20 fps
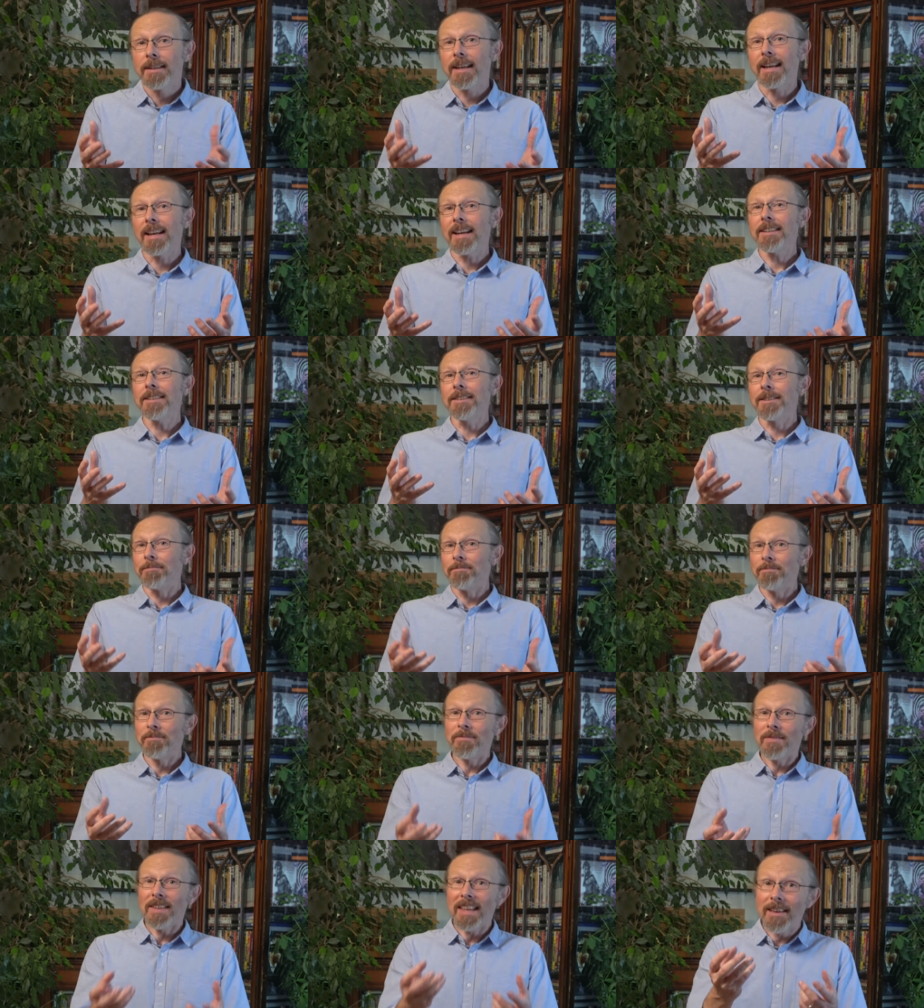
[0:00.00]
And
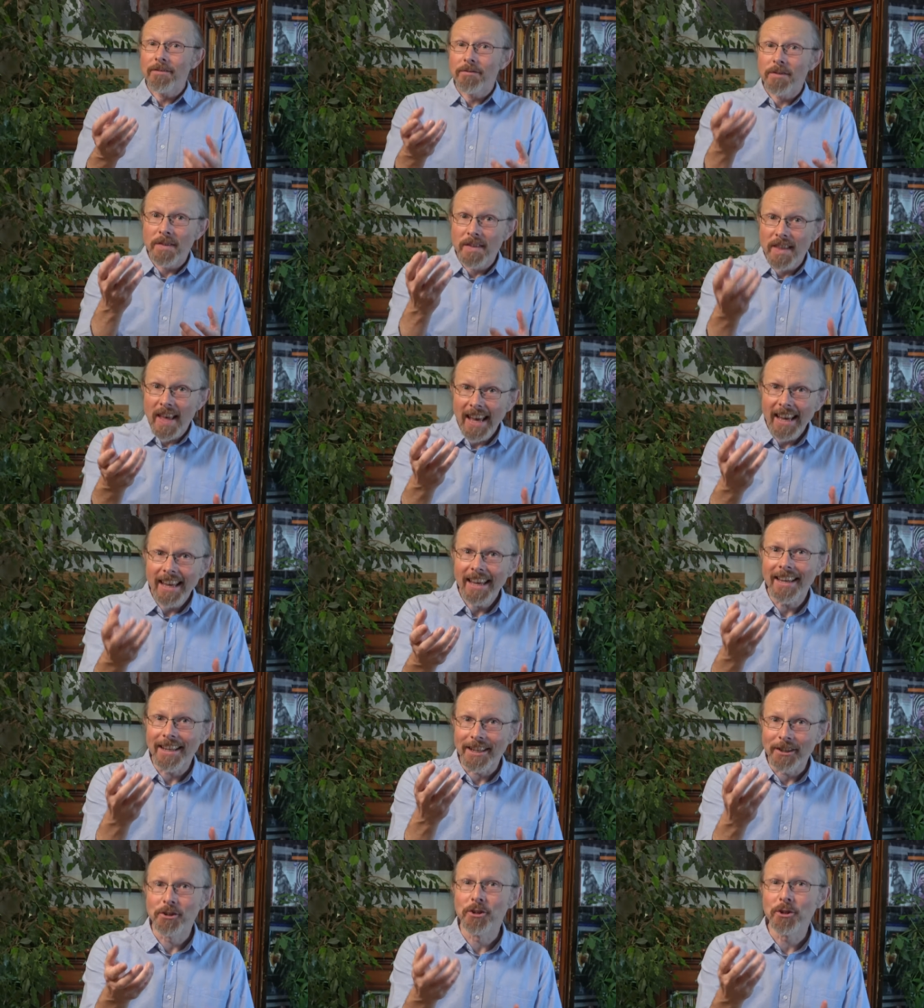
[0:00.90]
if
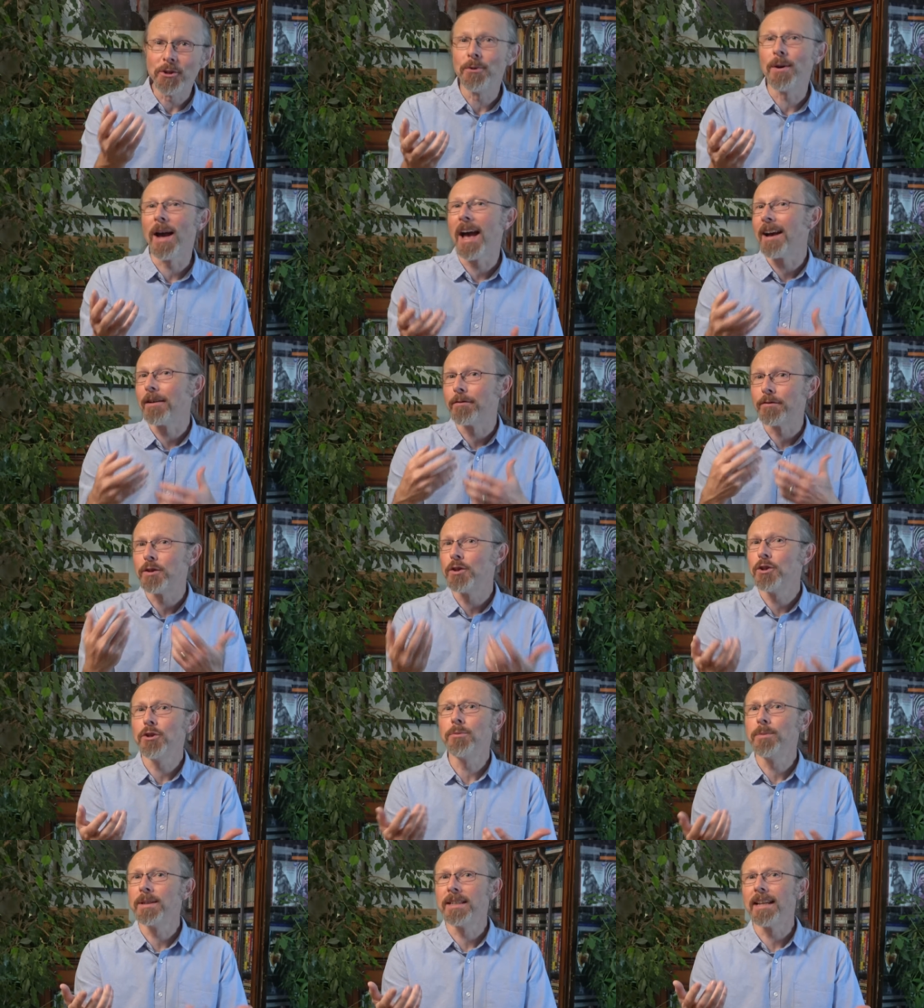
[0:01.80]
they do have
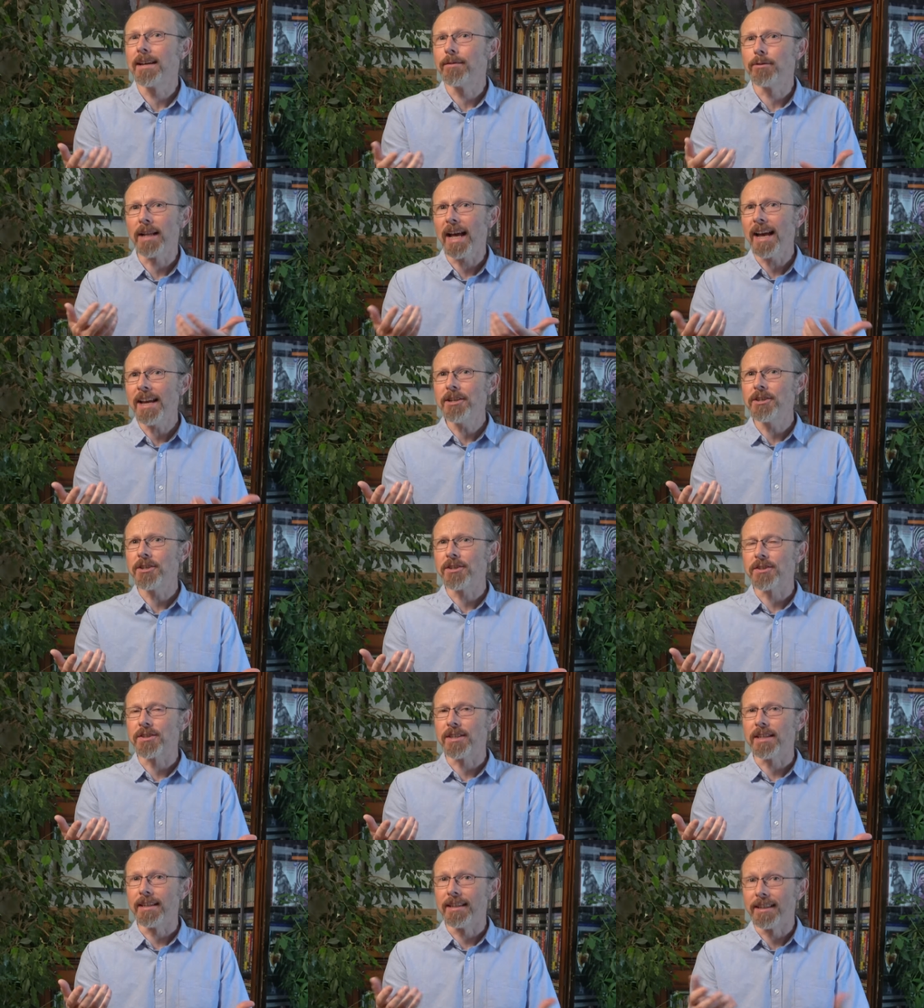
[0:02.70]
human level
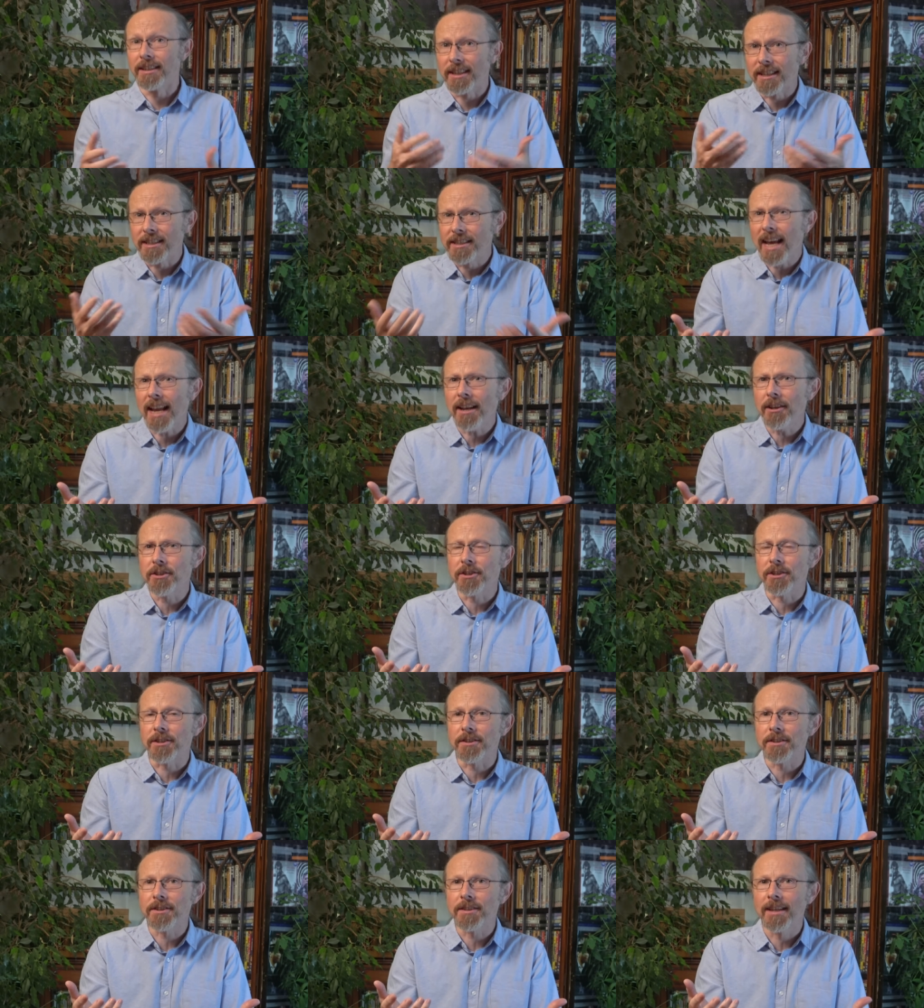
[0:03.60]
agency and
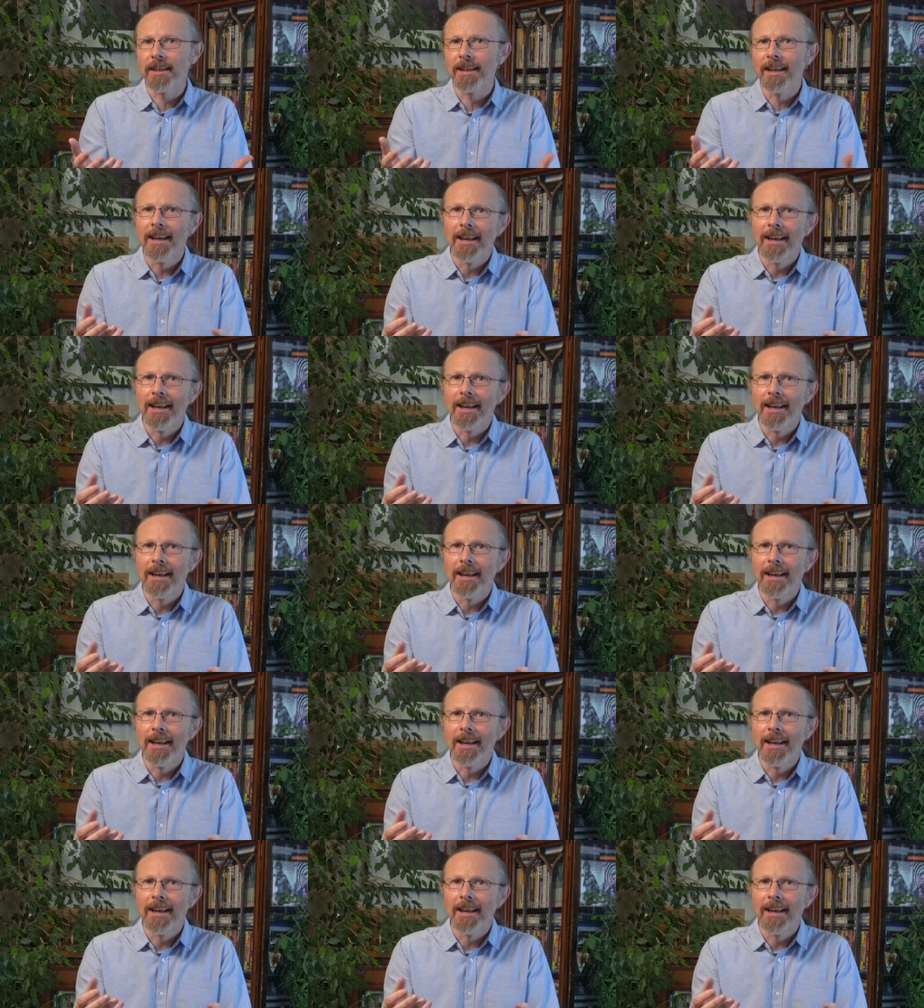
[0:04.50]
intelligence,